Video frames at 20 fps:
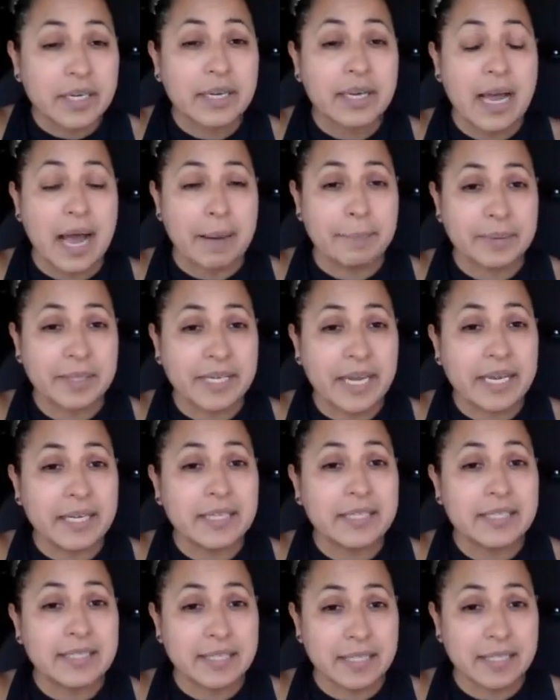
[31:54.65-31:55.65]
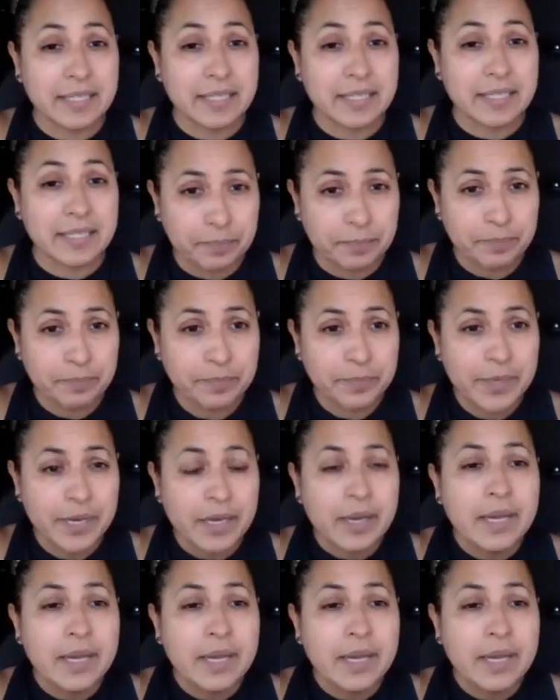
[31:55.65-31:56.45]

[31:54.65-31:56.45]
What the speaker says: and complicated system.